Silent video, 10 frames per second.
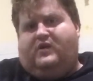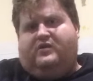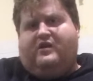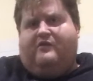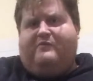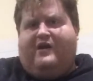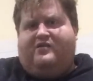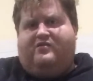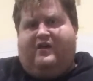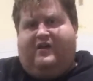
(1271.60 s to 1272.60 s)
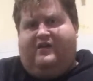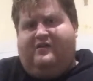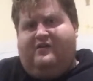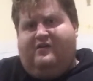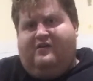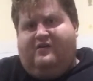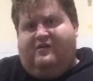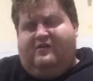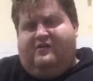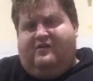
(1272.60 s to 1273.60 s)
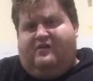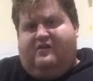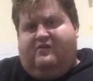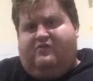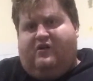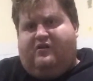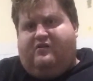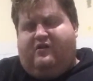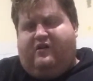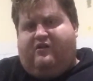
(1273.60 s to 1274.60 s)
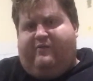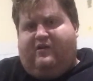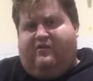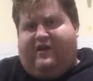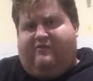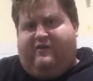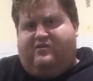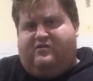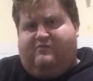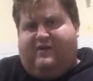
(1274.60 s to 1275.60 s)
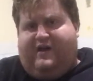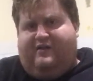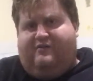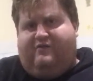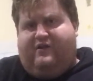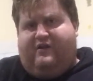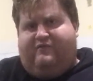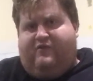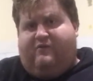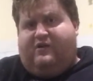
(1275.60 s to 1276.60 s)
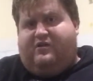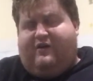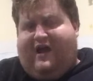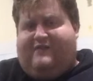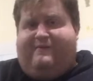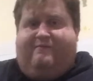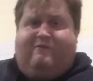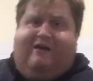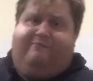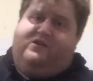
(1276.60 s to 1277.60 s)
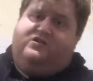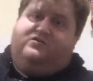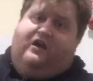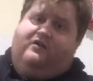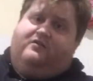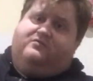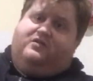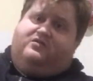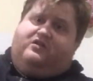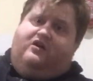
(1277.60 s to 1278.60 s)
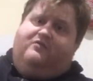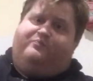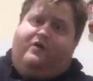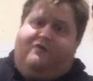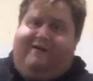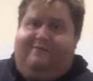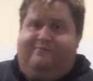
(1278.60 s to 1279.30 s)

So mostly, not going to comment on that question, mate. If you want to ask me rubbish, don't bother.